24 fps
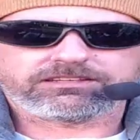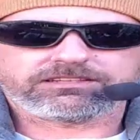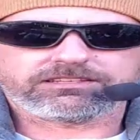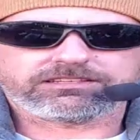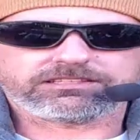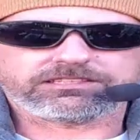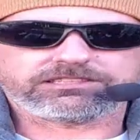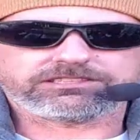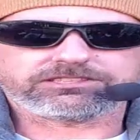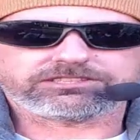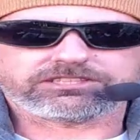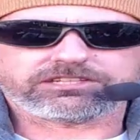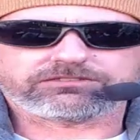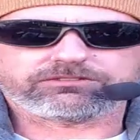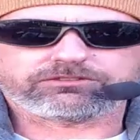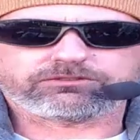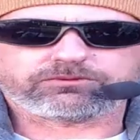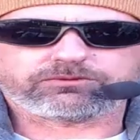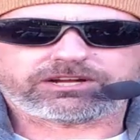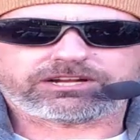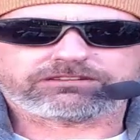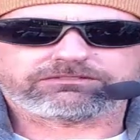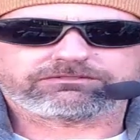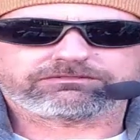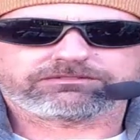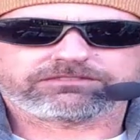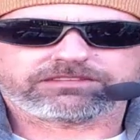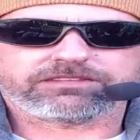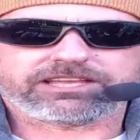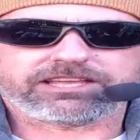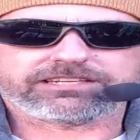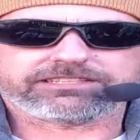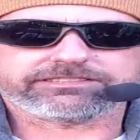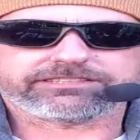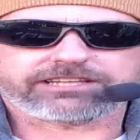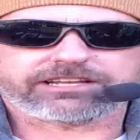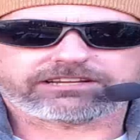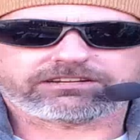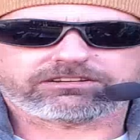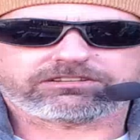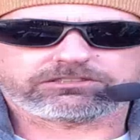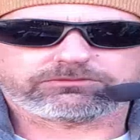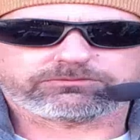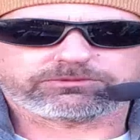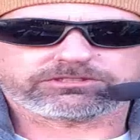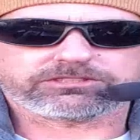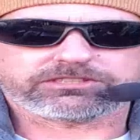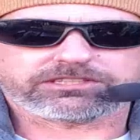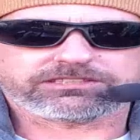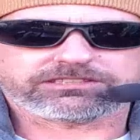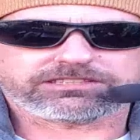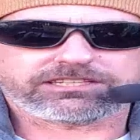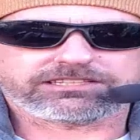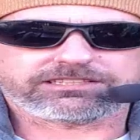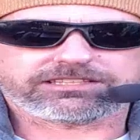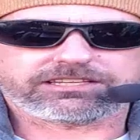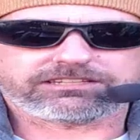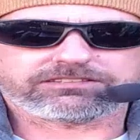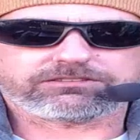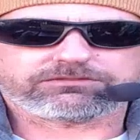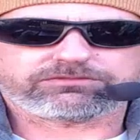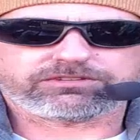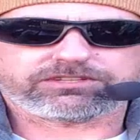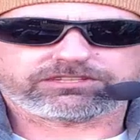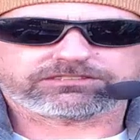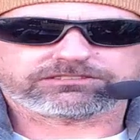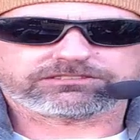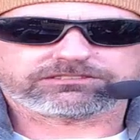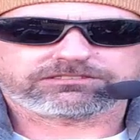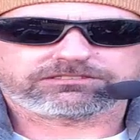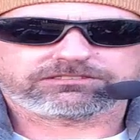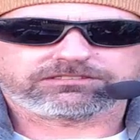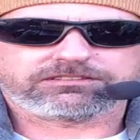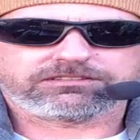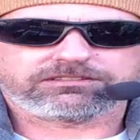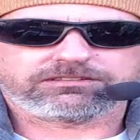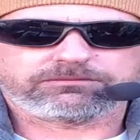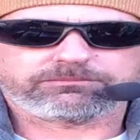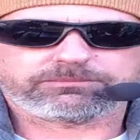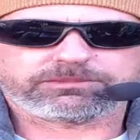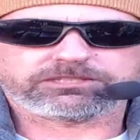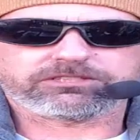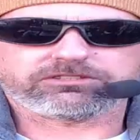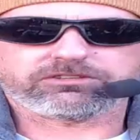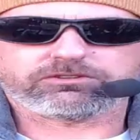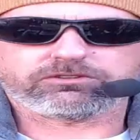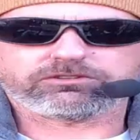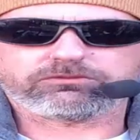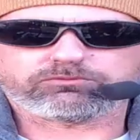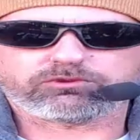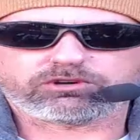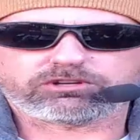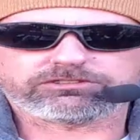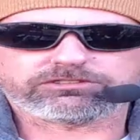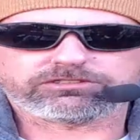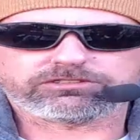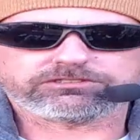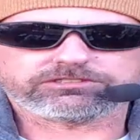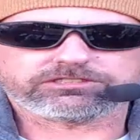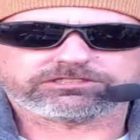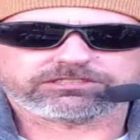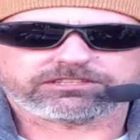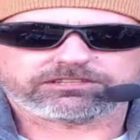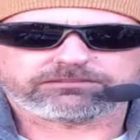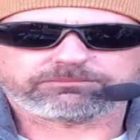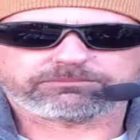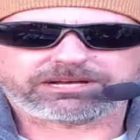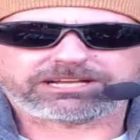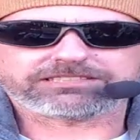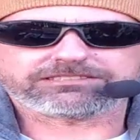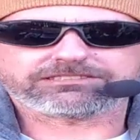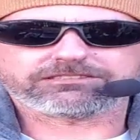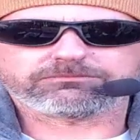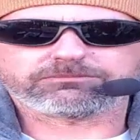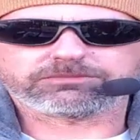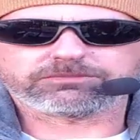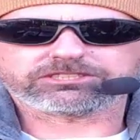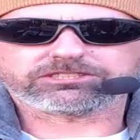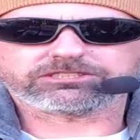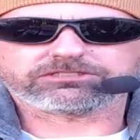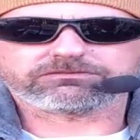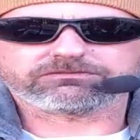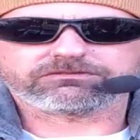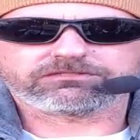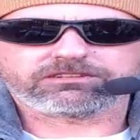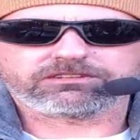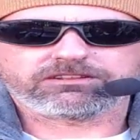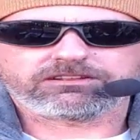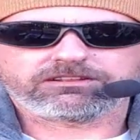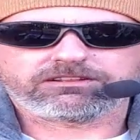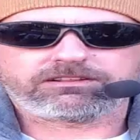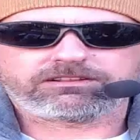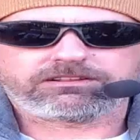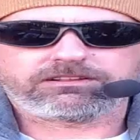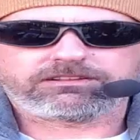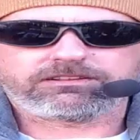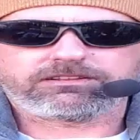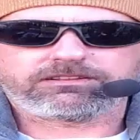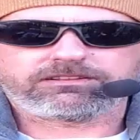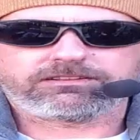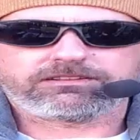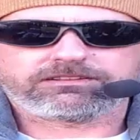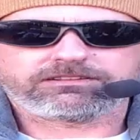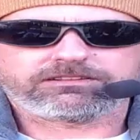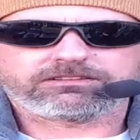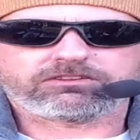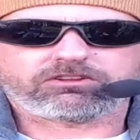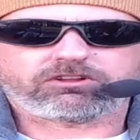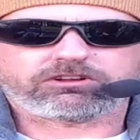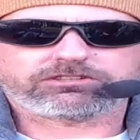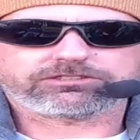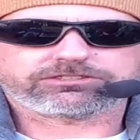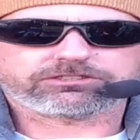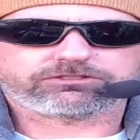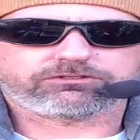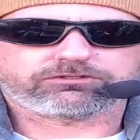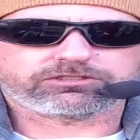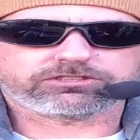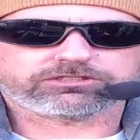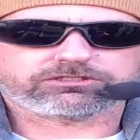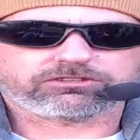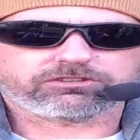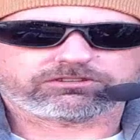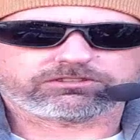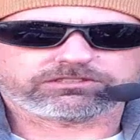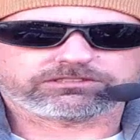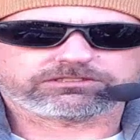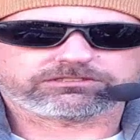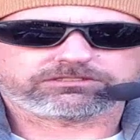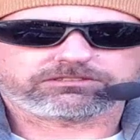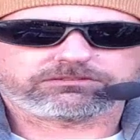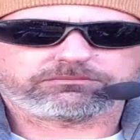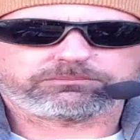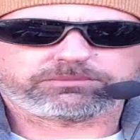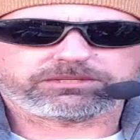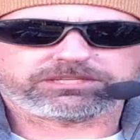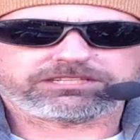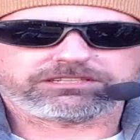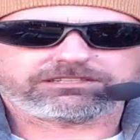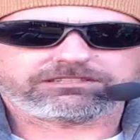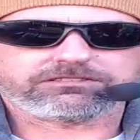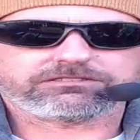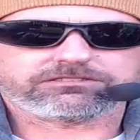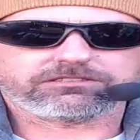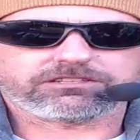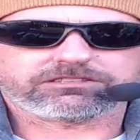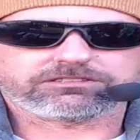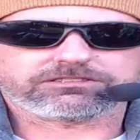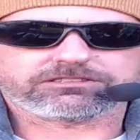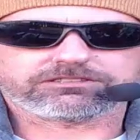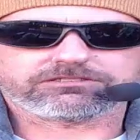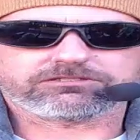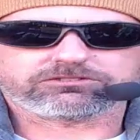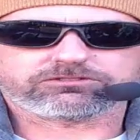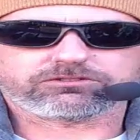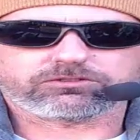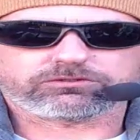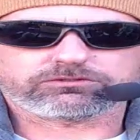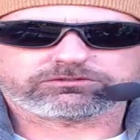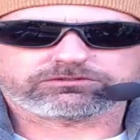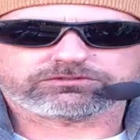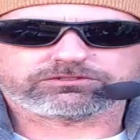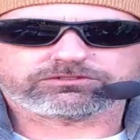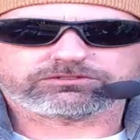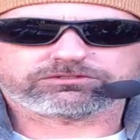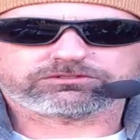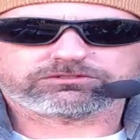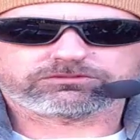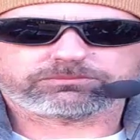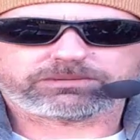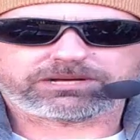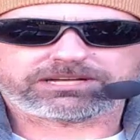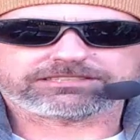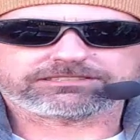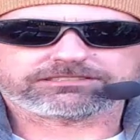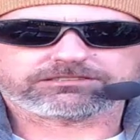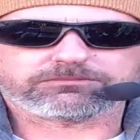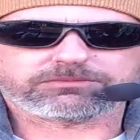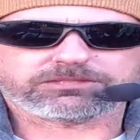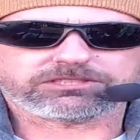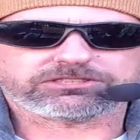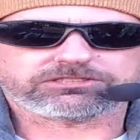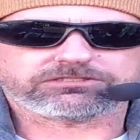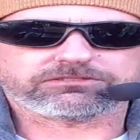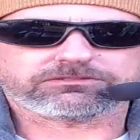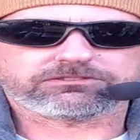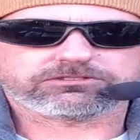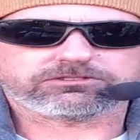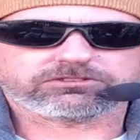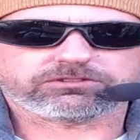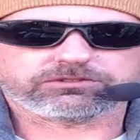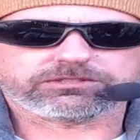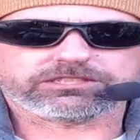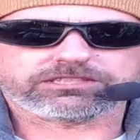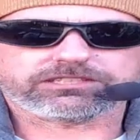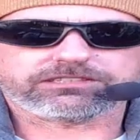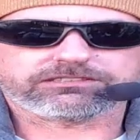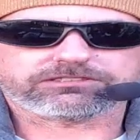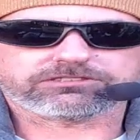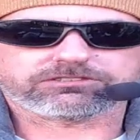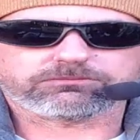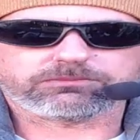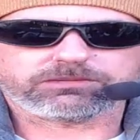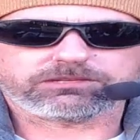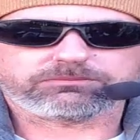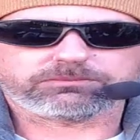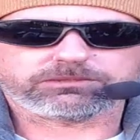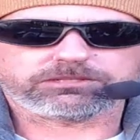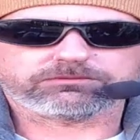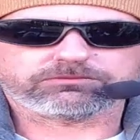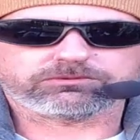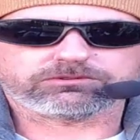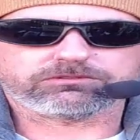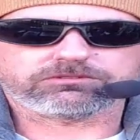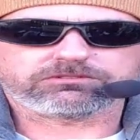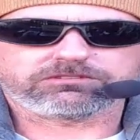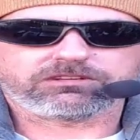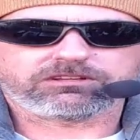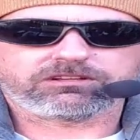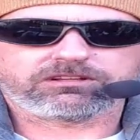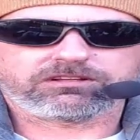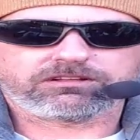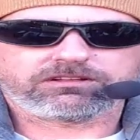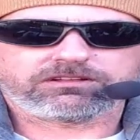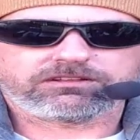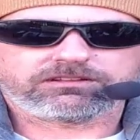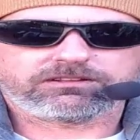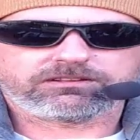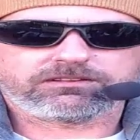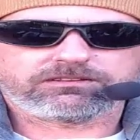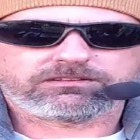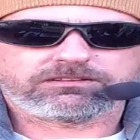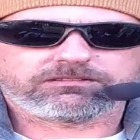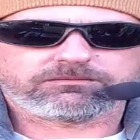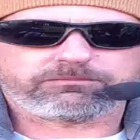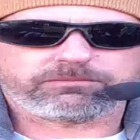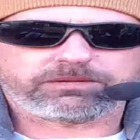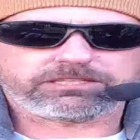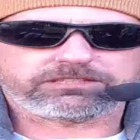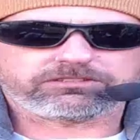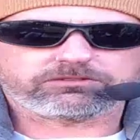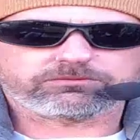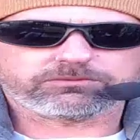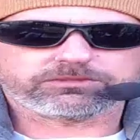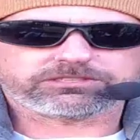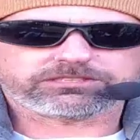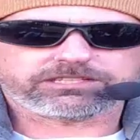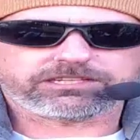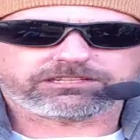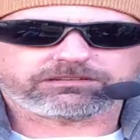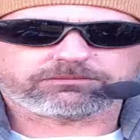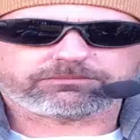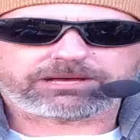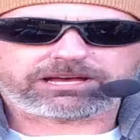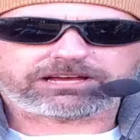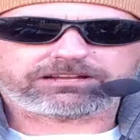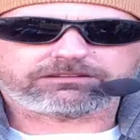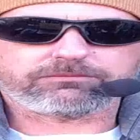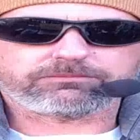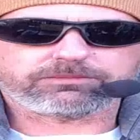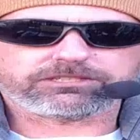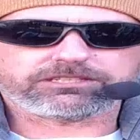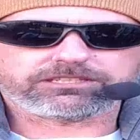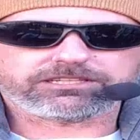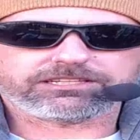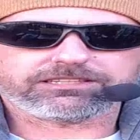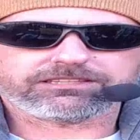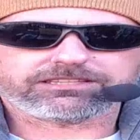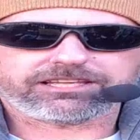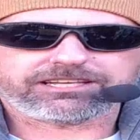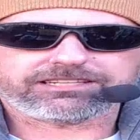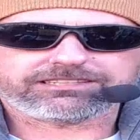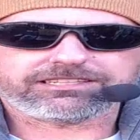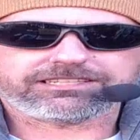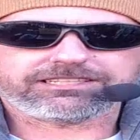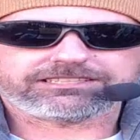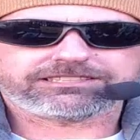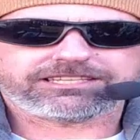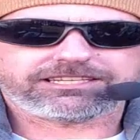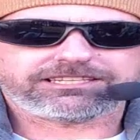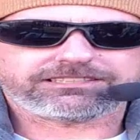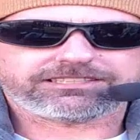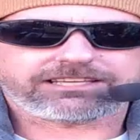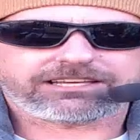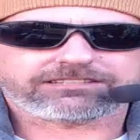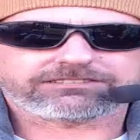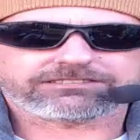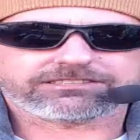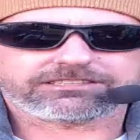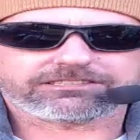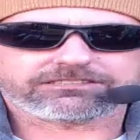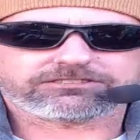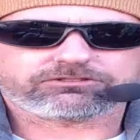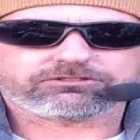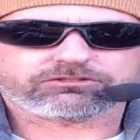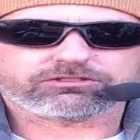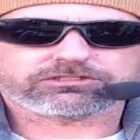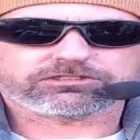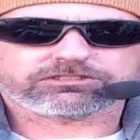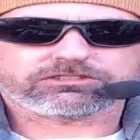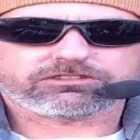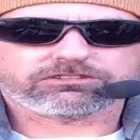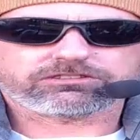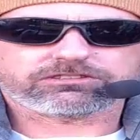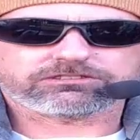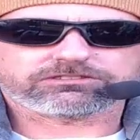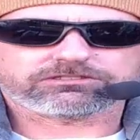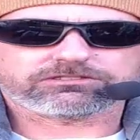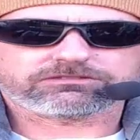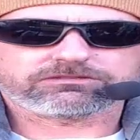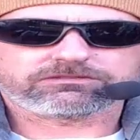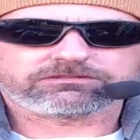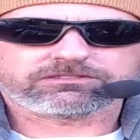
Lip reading: each and every round. And he's got 100% takedown defense. Beat Cody Brundage by submission. Lost to Chris Curtis. Beat Dustin Stoltzfus by submission. So he can submit people. Make no mistake about it. But he didn't land any takedowns against Chris Curtis.